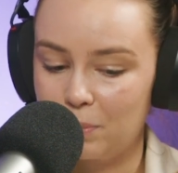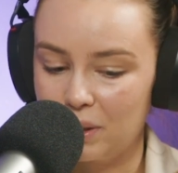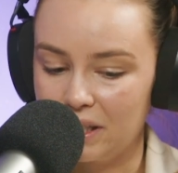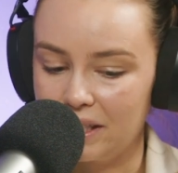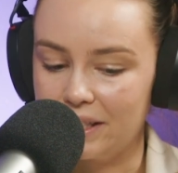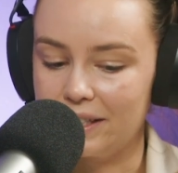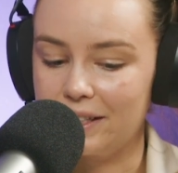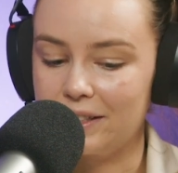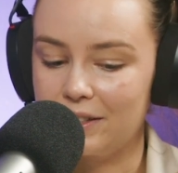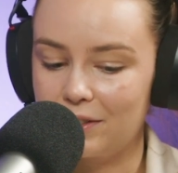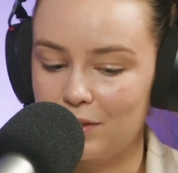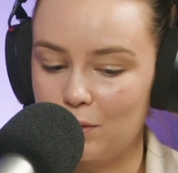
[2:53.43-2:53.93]

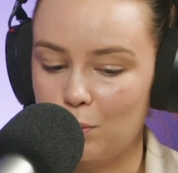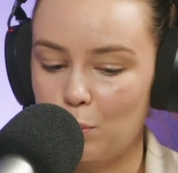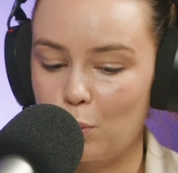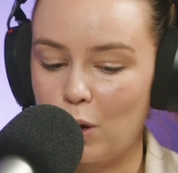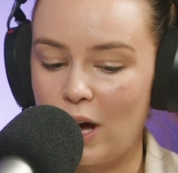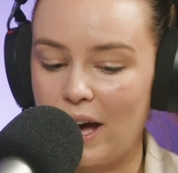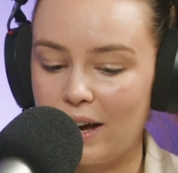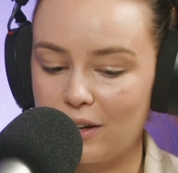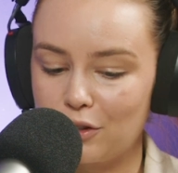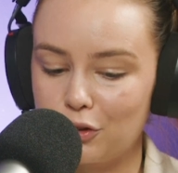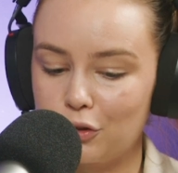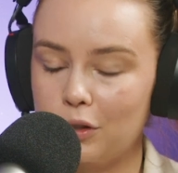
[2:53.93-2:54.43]
police were
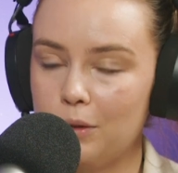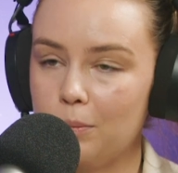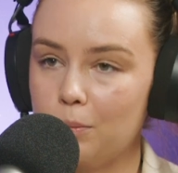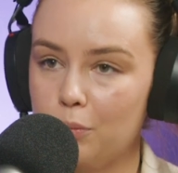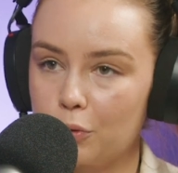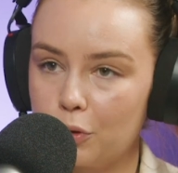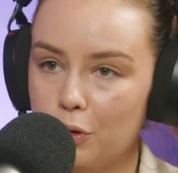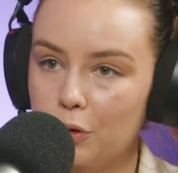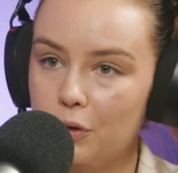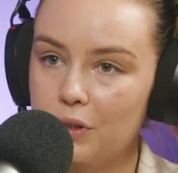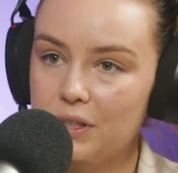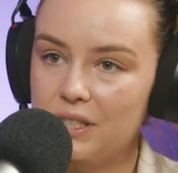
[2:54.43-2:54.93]
actually
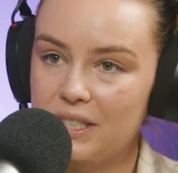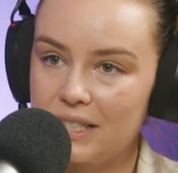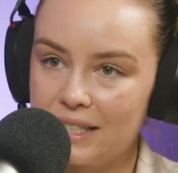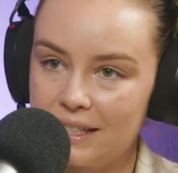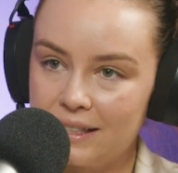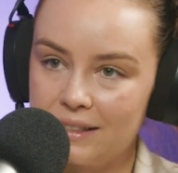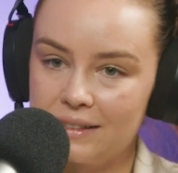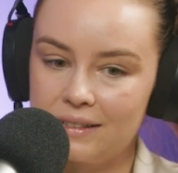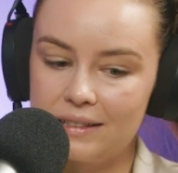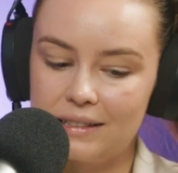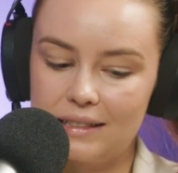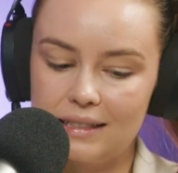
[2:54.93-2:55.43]
brought
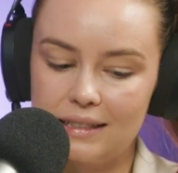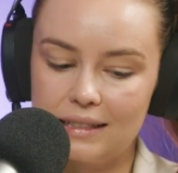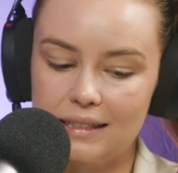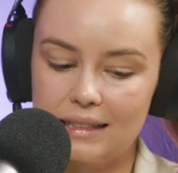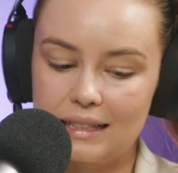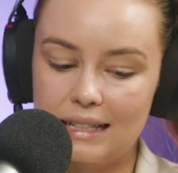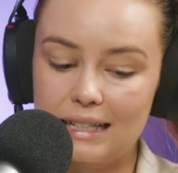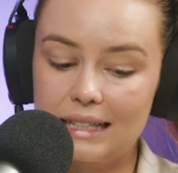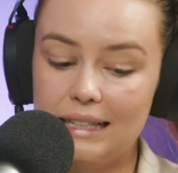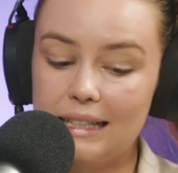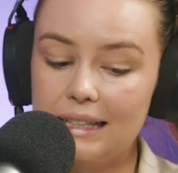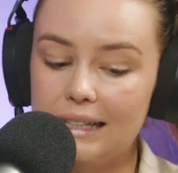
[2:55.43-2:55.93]
in to
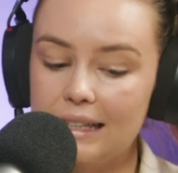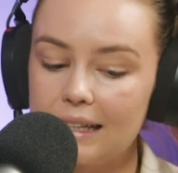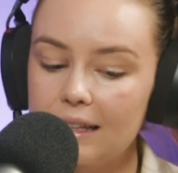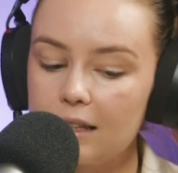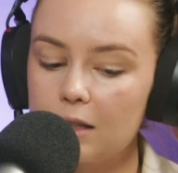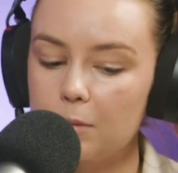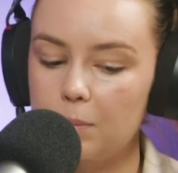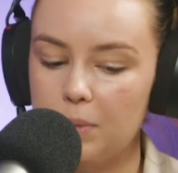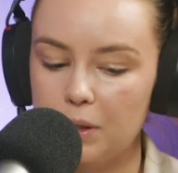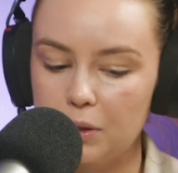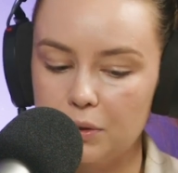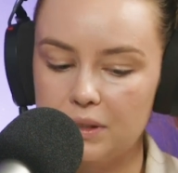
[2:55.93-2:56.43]
clear
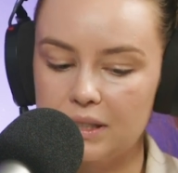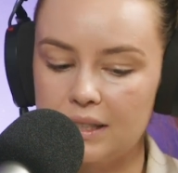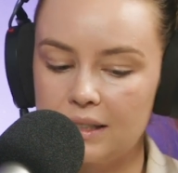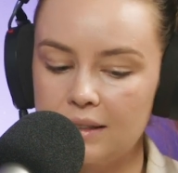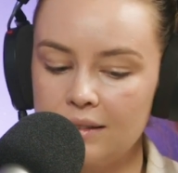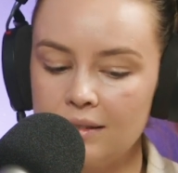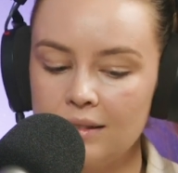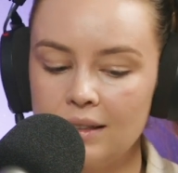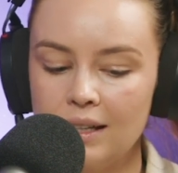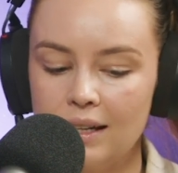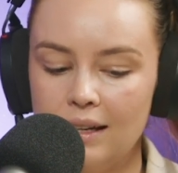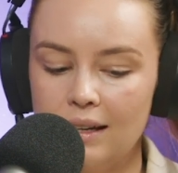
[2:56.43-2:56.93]
the
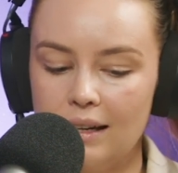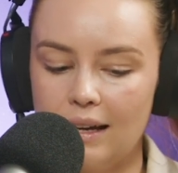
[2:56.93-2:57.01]
building,